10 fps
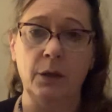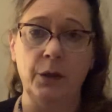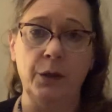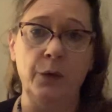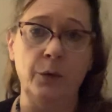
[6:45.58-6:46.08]

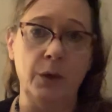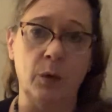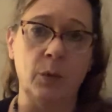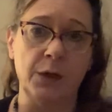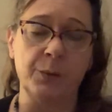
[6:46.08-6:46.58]
you know
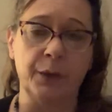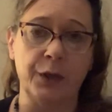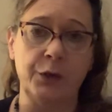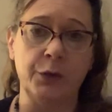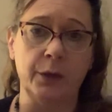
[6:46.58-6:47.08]
what's
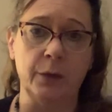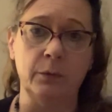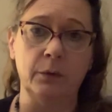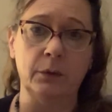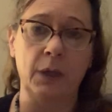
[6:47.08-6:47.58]
really true.
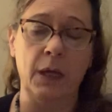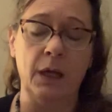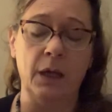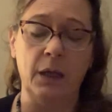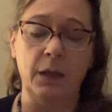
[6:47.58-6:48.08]

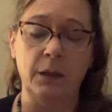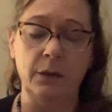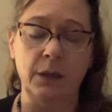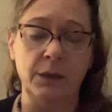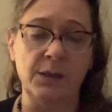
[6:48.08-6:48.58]
And
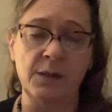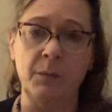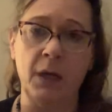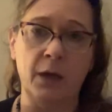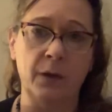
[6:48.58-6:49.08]
it doesn't
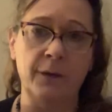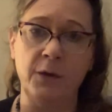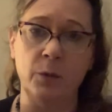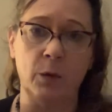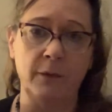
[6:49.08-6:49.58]
matter if
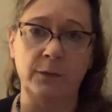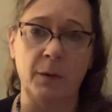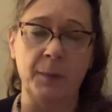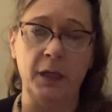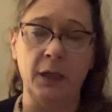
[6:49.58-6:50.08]
you run
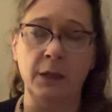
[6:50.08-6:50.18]
from it.